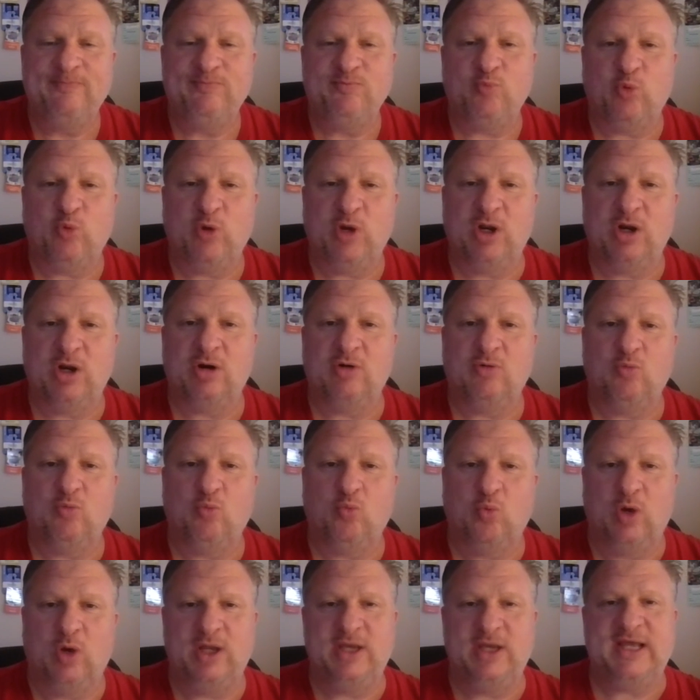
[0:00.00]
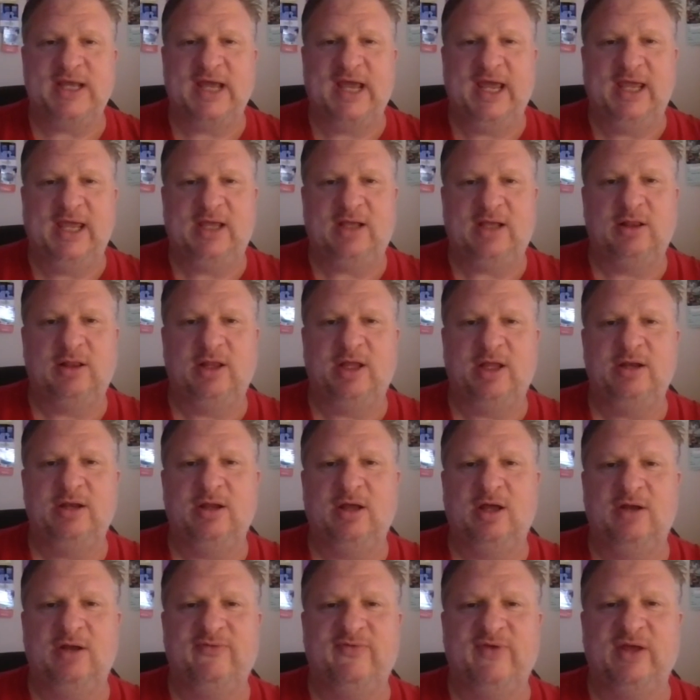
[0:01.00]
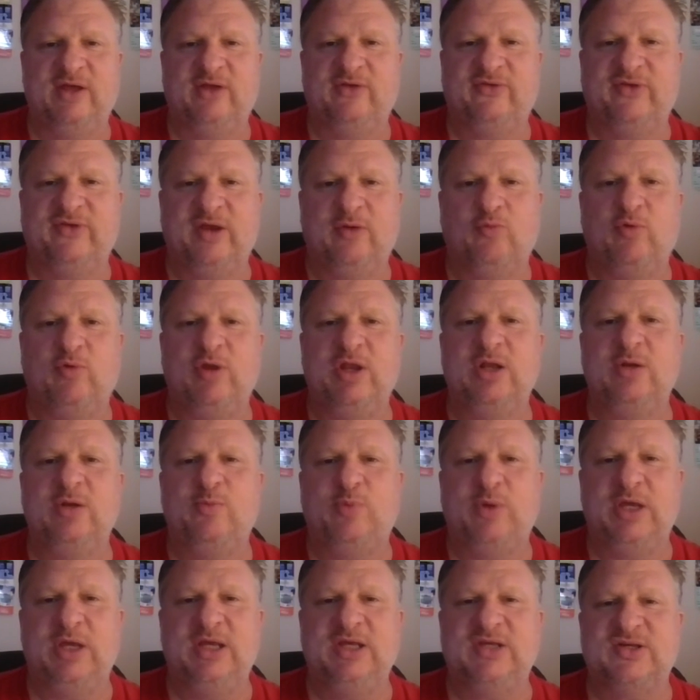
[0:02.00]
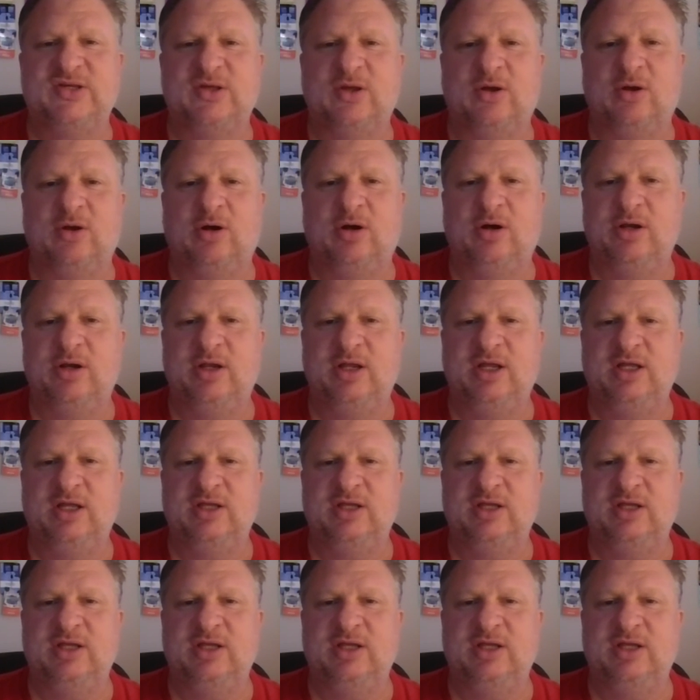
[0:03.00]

where one day Clint unveils a written piece on